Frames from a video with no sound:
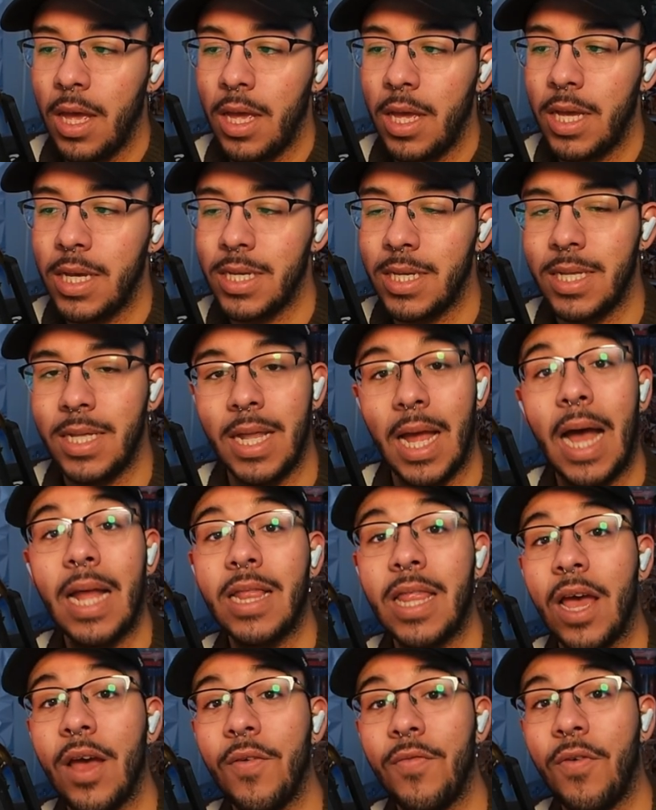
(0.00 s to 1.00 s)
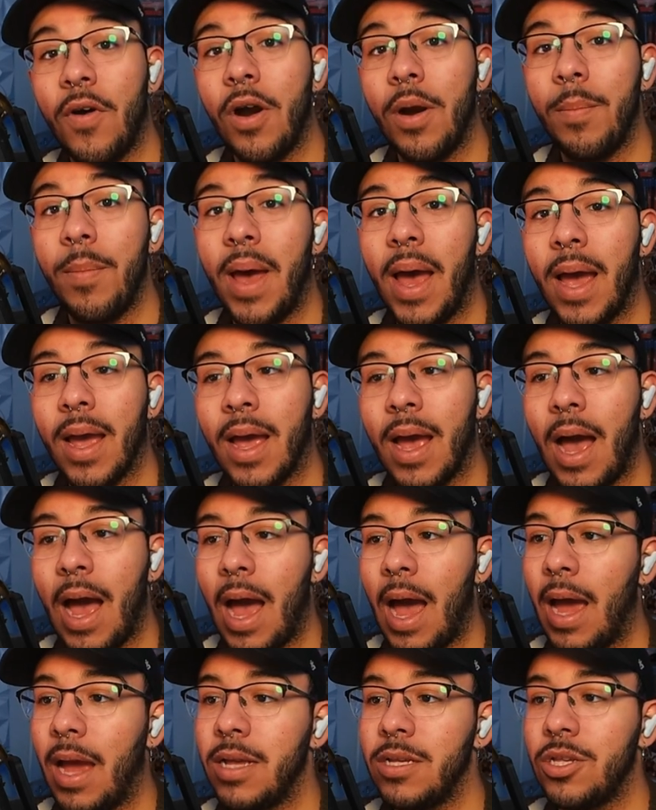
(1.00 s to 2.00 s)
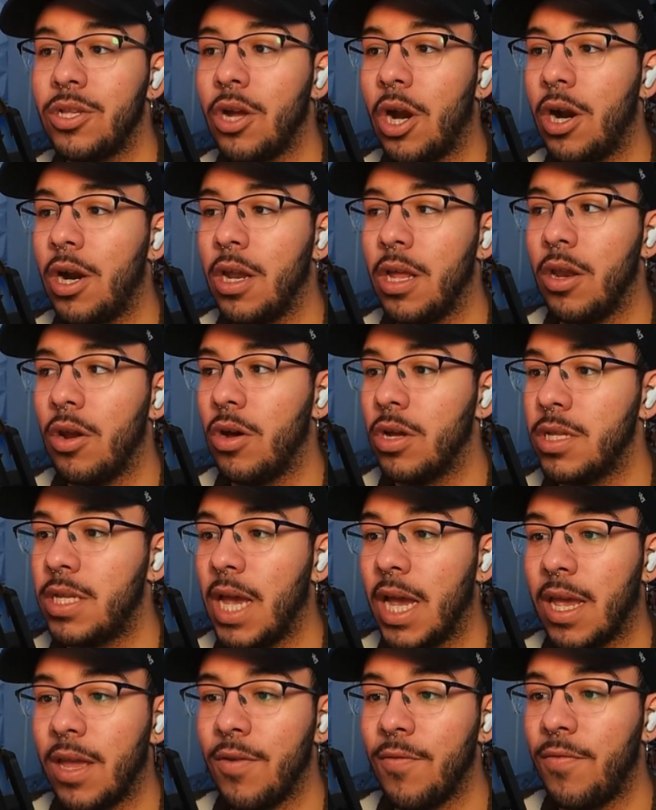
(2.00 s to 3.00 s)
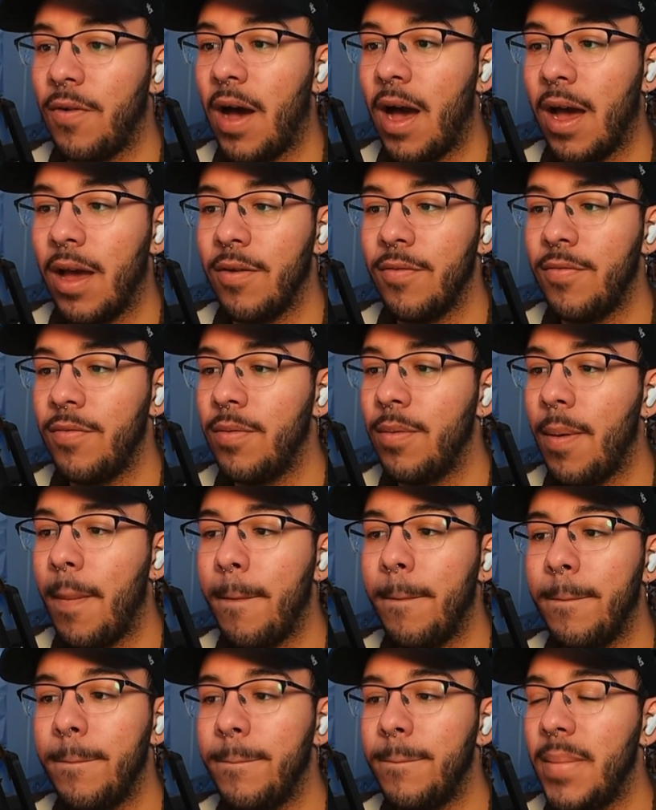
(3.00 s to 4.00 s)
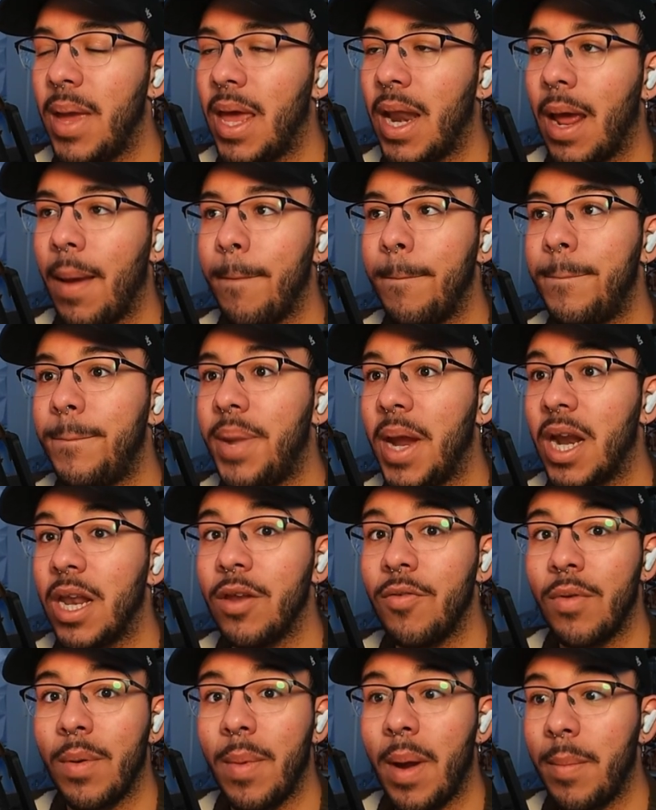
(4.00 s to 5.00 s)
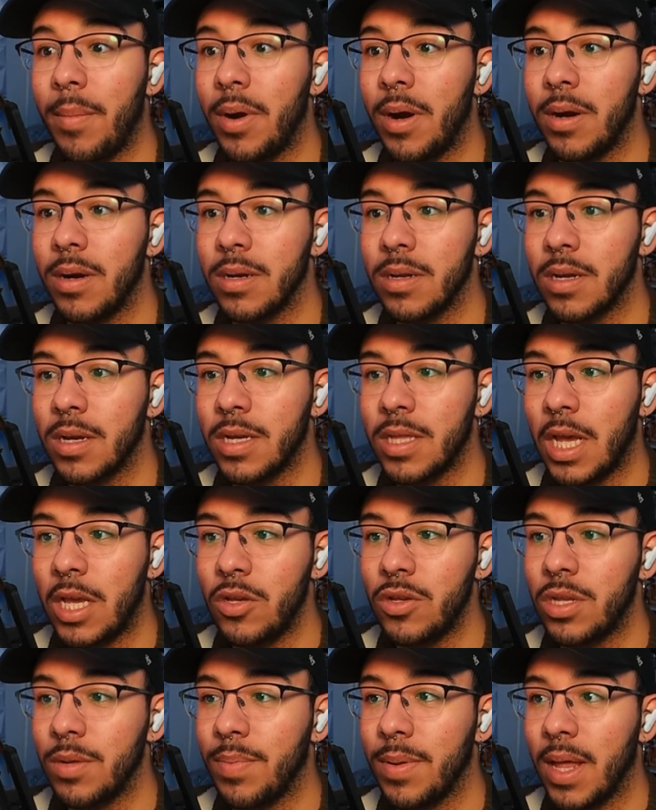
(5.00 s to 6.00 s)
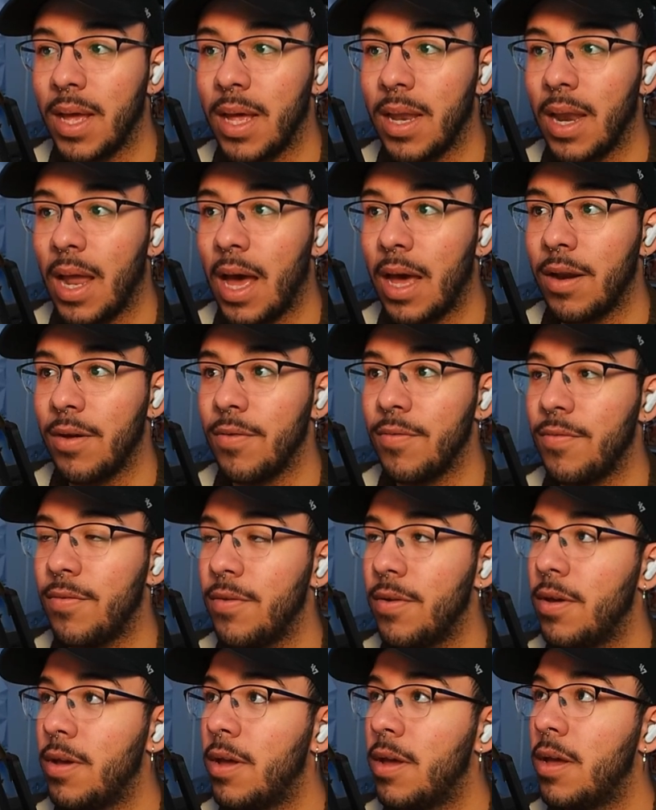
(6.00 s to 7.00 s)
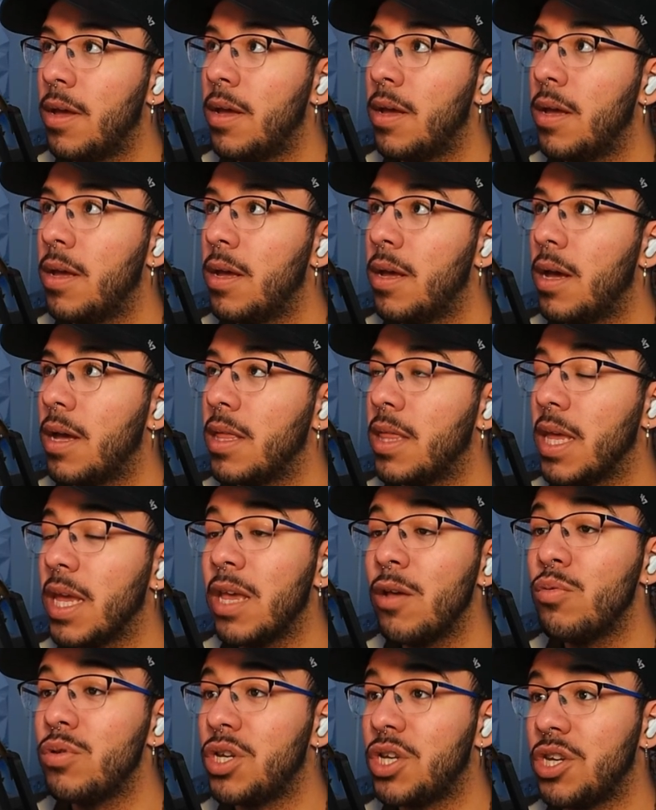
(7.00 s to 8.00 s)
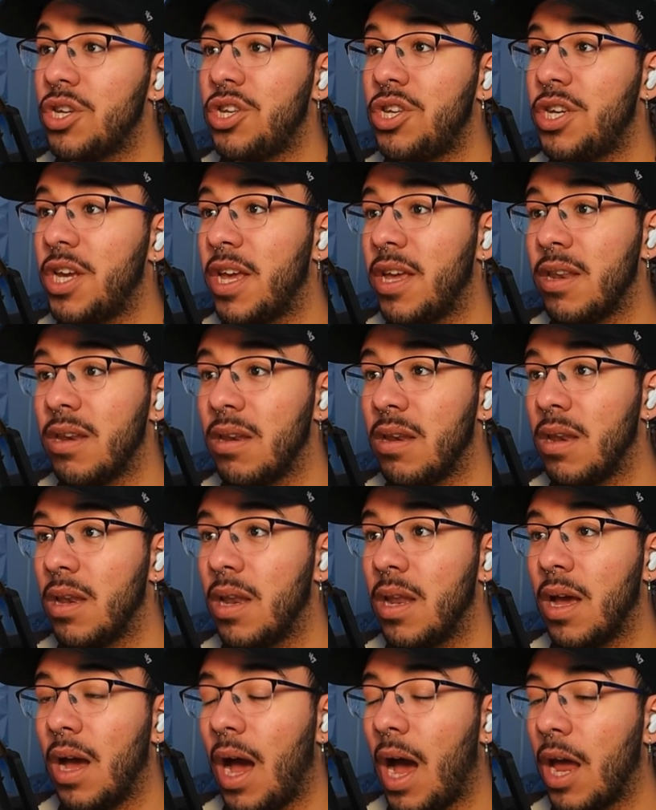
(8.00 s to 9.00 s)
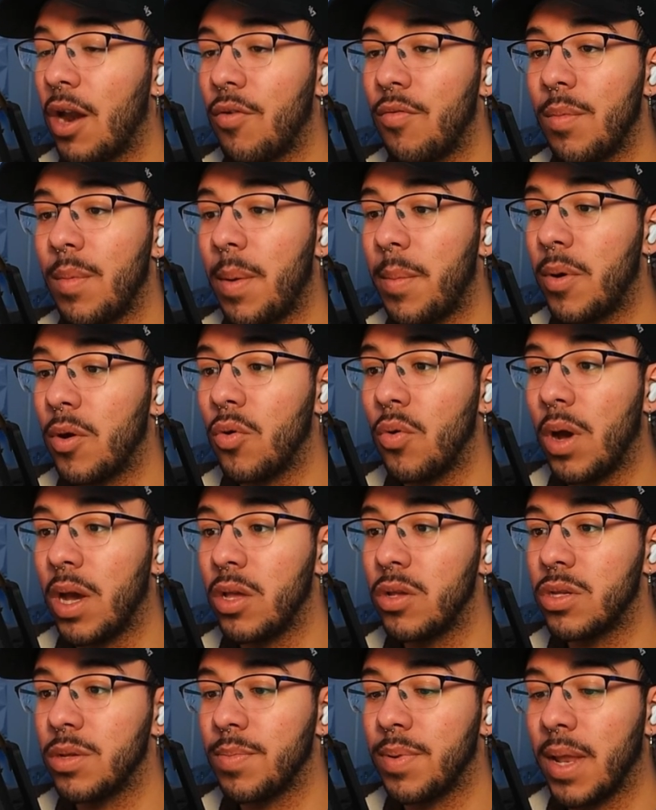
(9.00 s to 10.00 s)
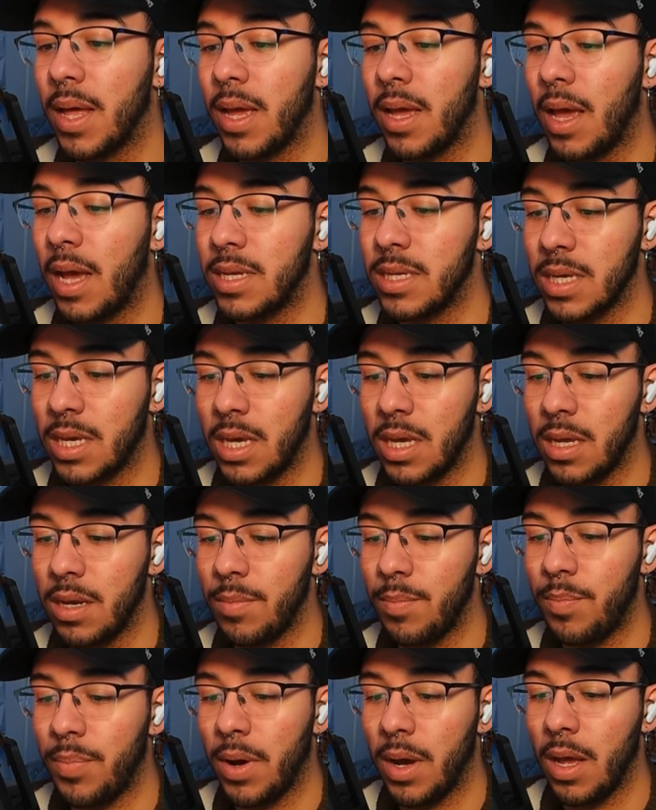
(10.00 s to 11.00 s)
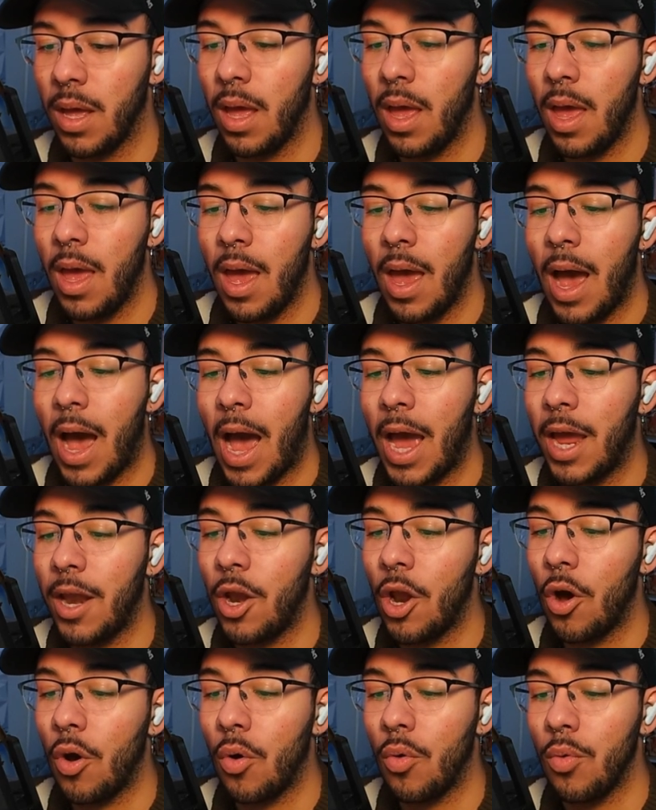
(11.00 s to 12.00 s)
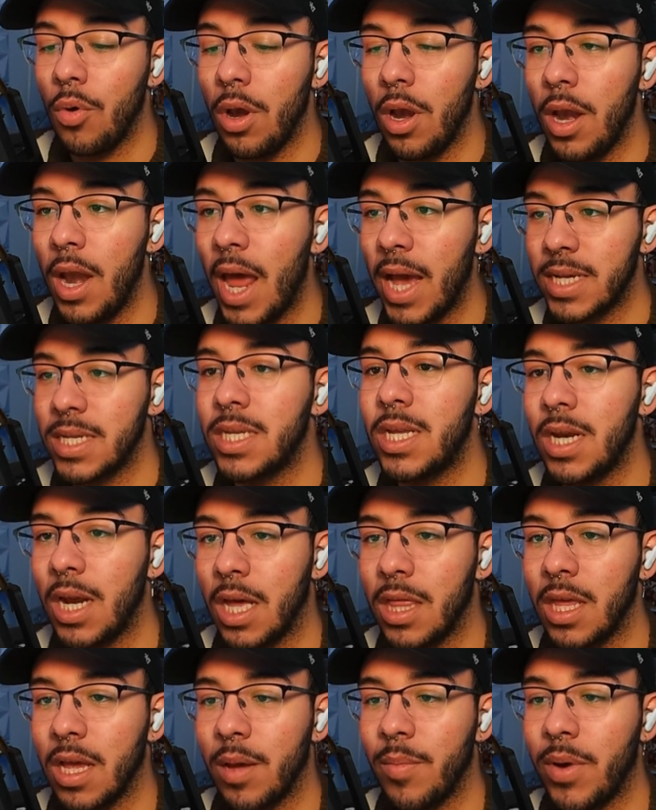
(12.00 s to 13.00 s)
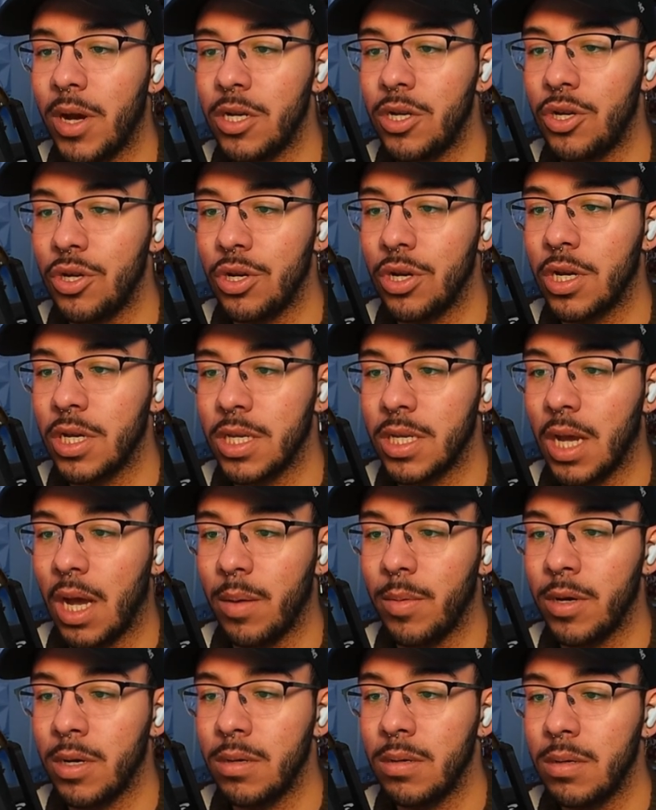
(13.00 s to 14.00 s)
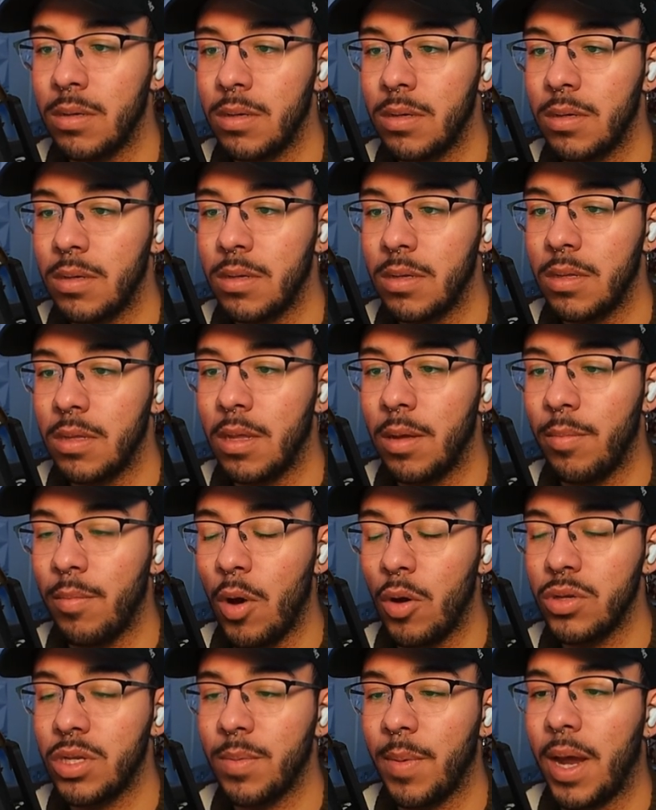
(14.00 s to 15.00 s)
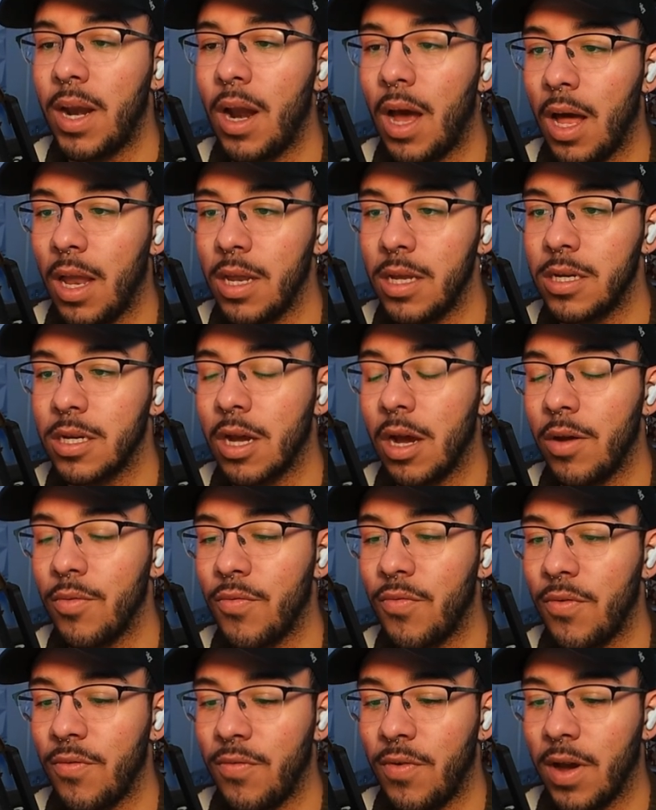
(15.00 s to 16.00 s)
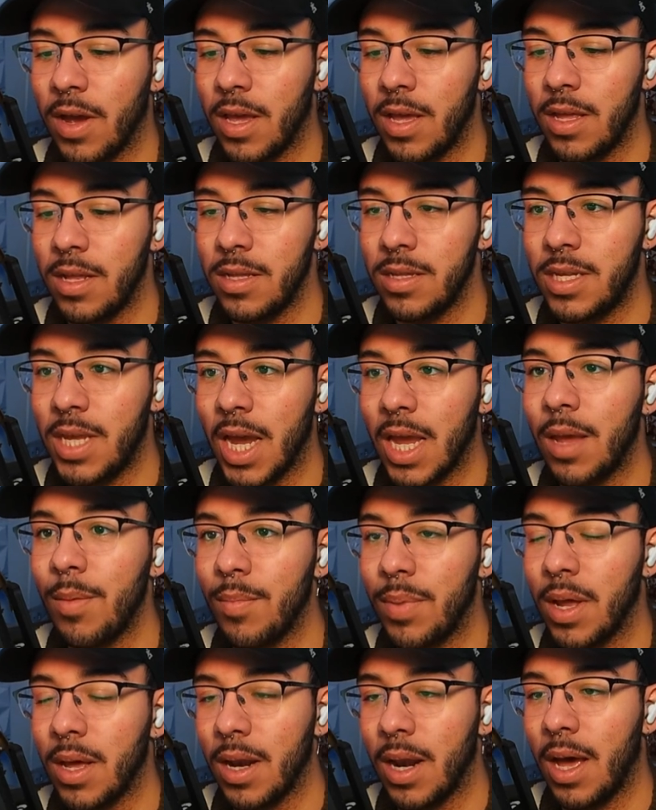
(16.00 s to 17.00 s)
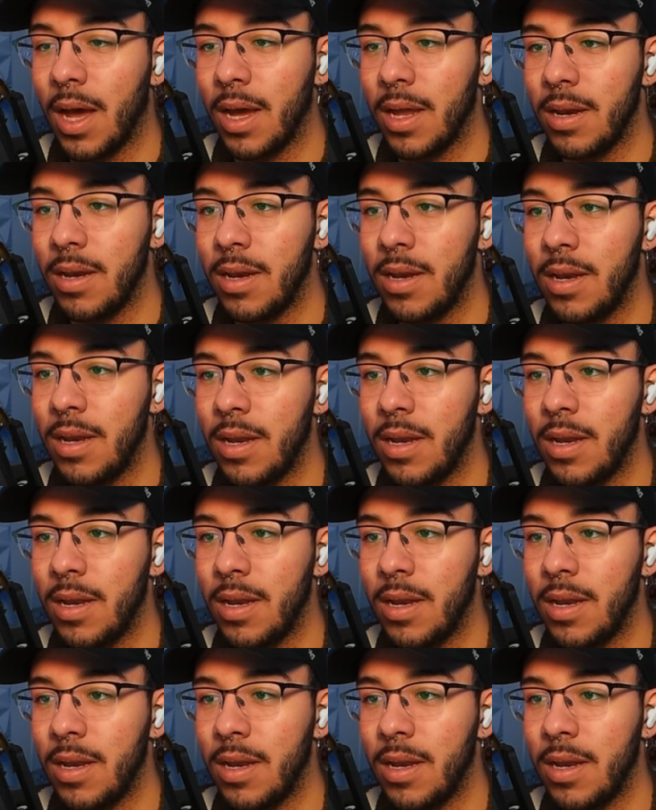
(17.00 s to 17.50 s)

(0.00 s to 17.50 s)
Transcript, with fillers: is not that far back. I started on Tekken 5 and I barely remember because I used to play a lot of, I think it was just Jin. I don't remember who I used to play as a kid, but I know next to nothing about Jun Kazama. The most of my knowledge comes from. Ah! Tekken Bloodline.